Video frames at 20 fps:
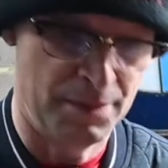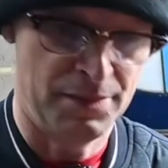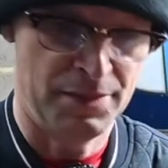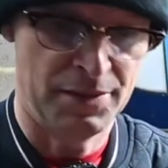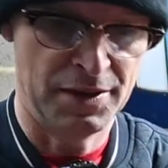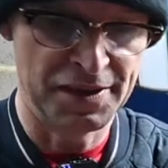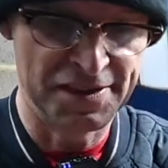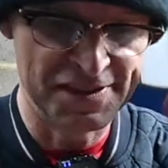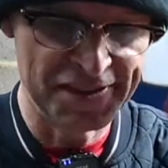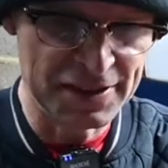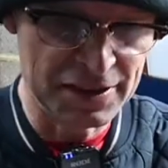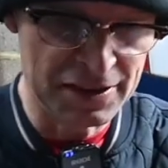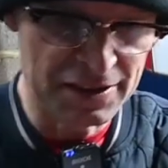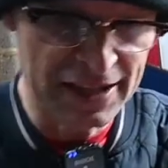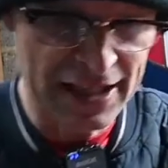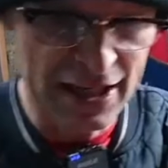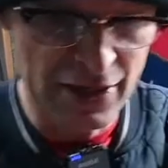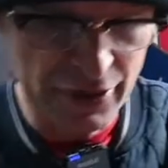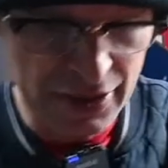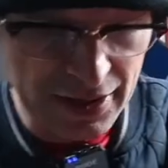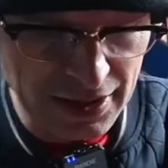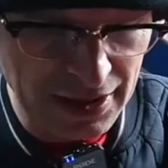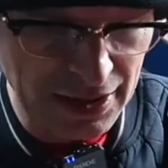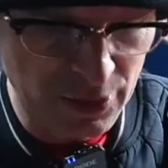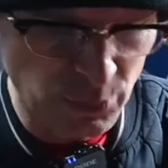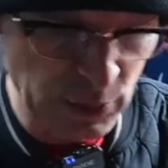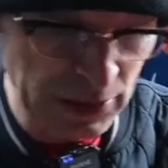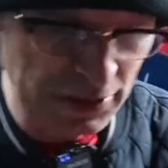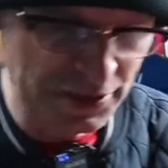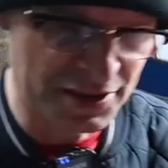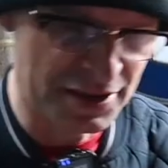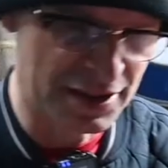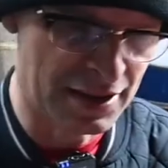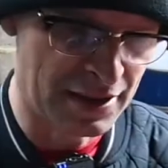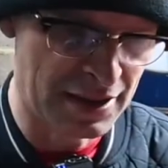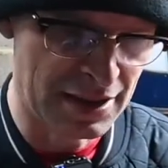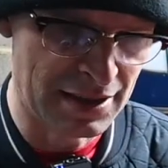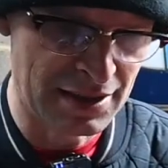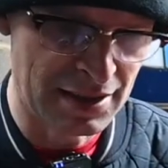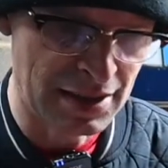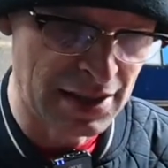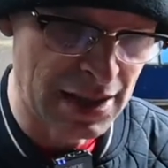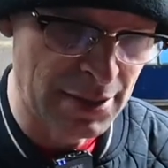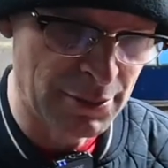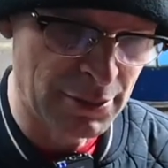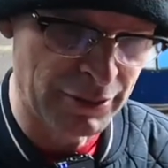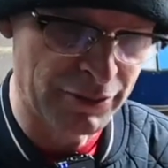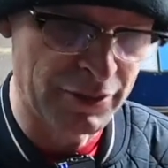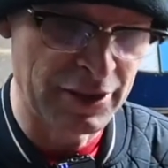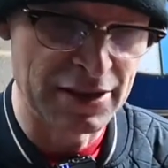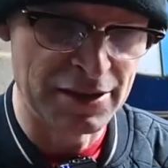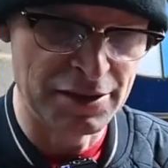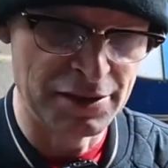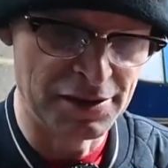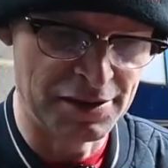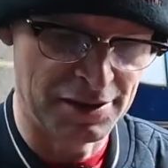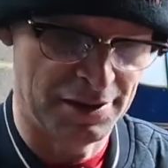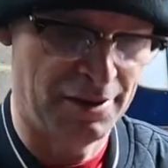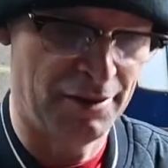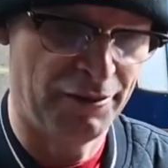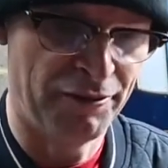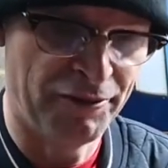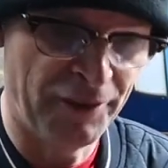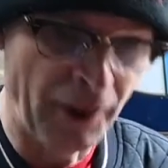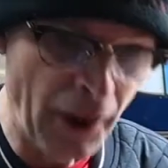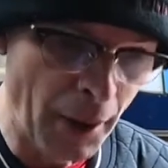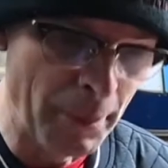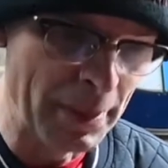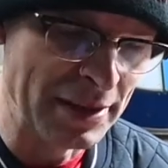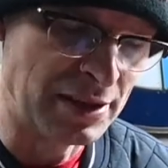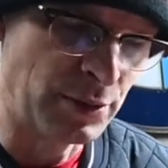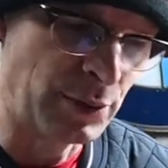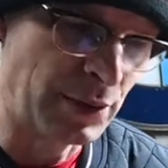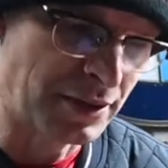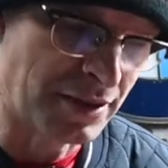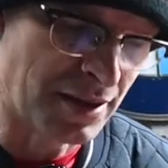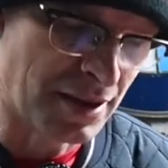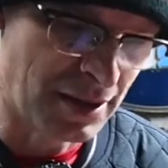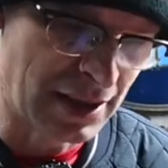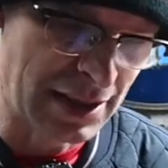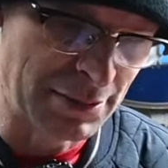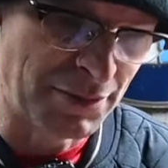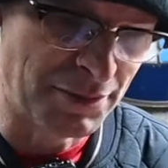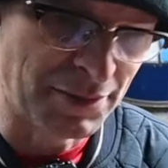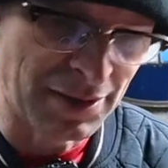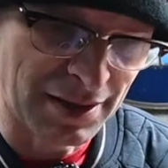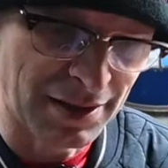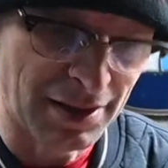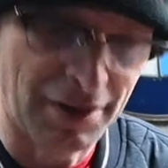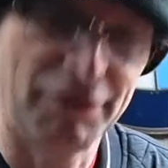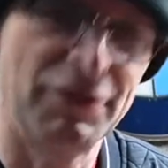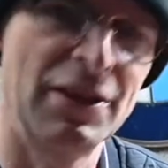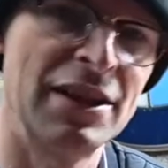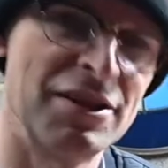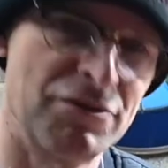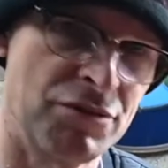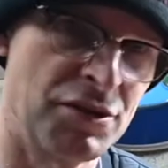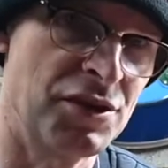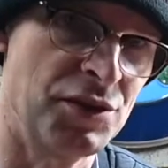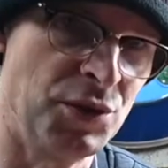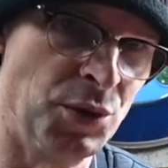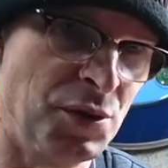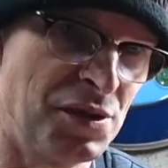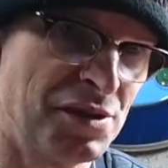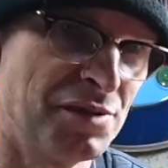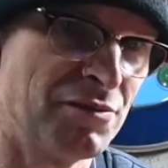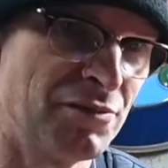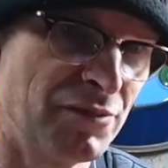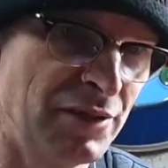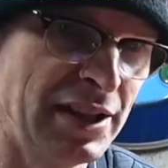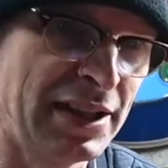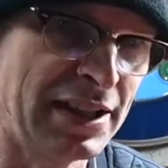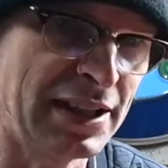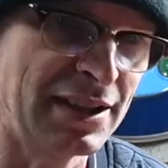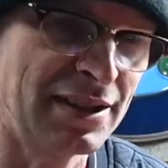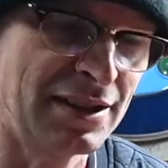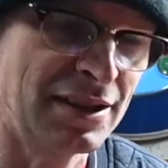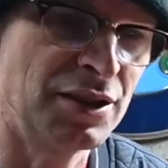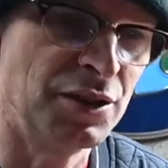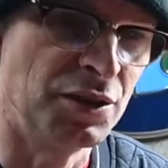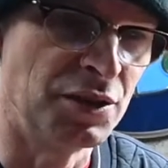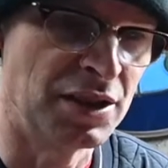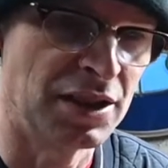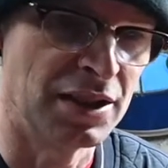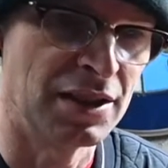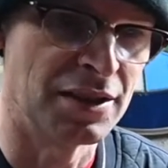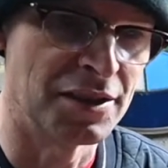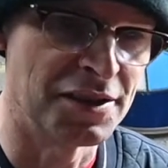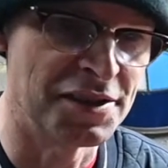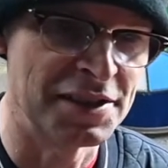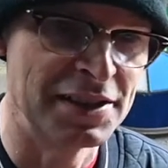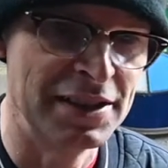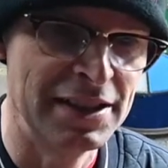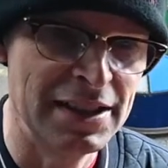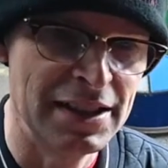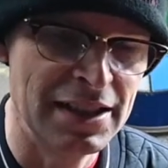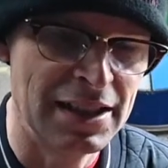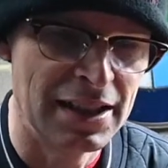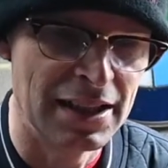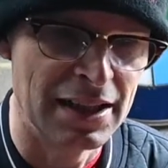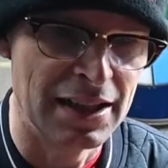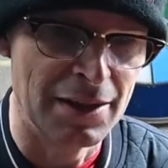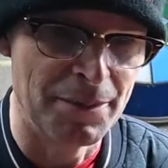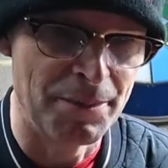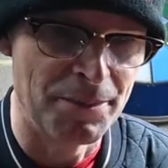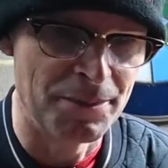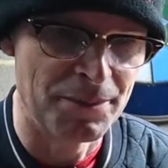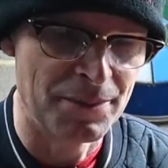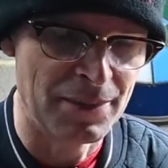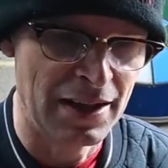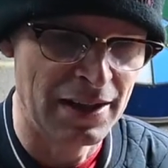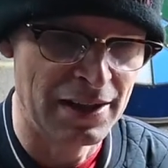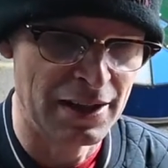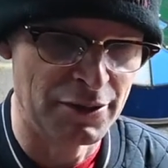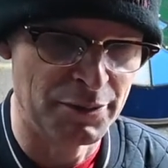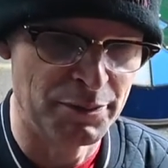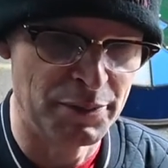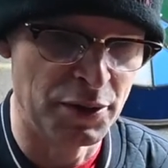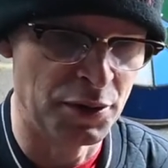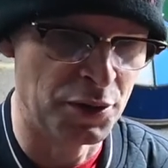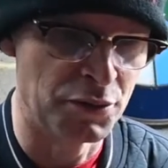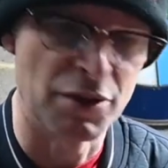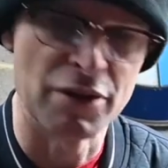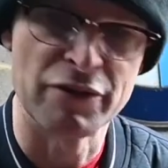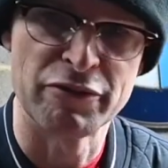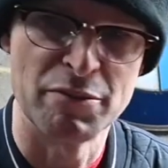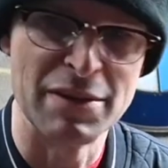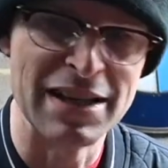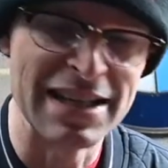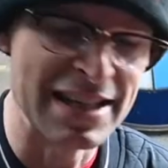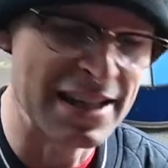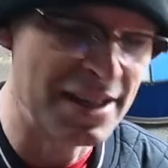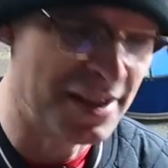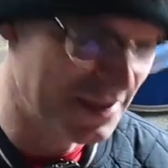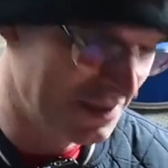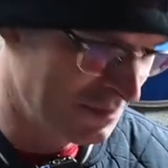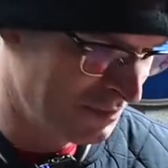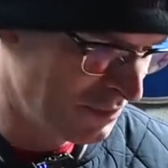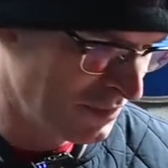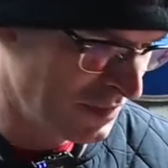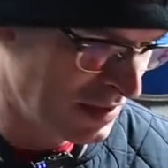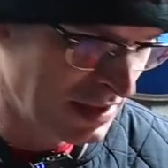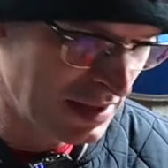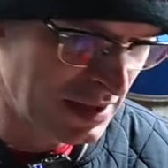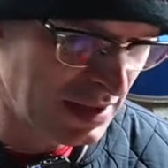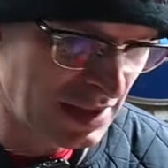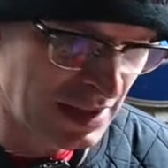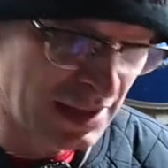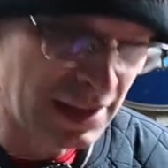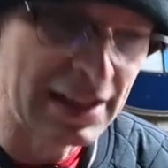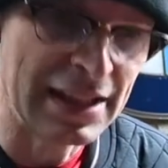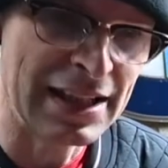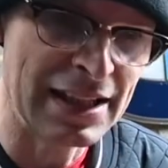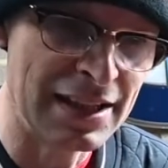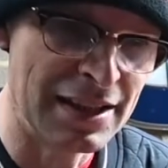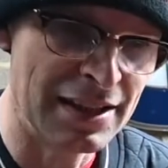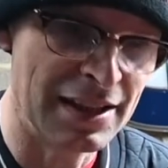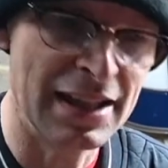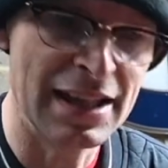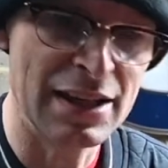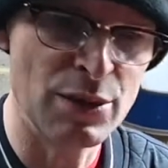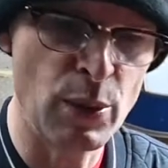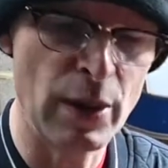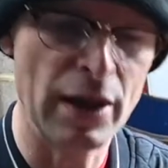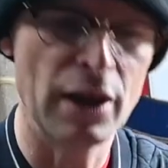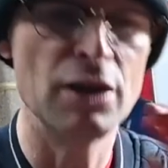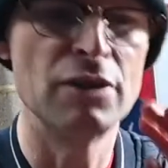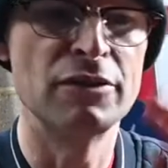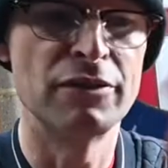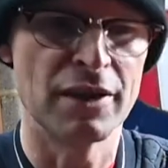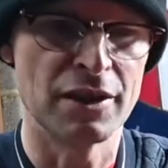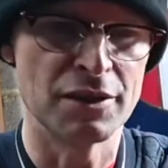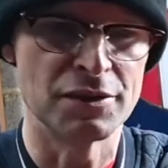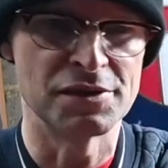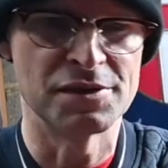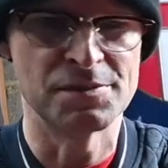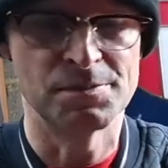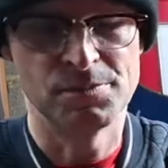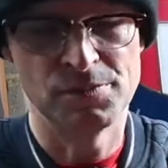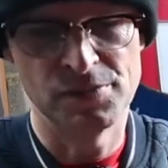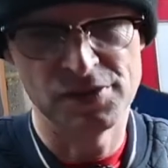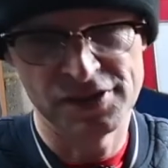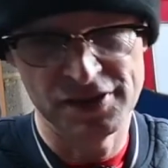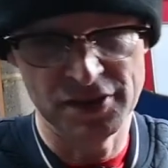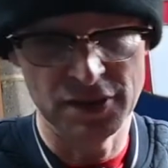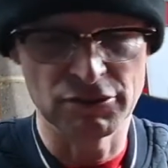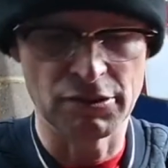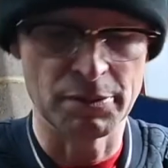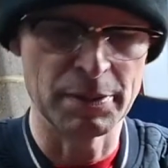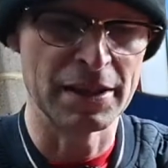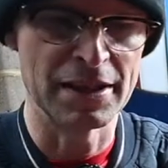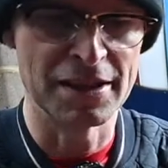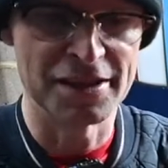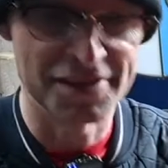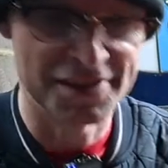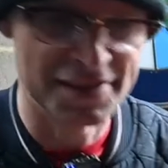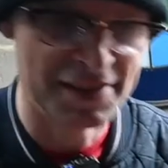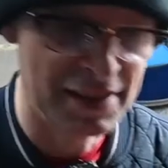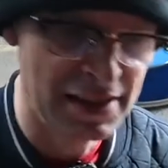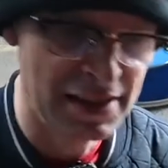the sill area and welded it, and then my friend, who's a far better welder than I am, he's restored some really good cars, and they've been on the road for many years. He went over those sill repairs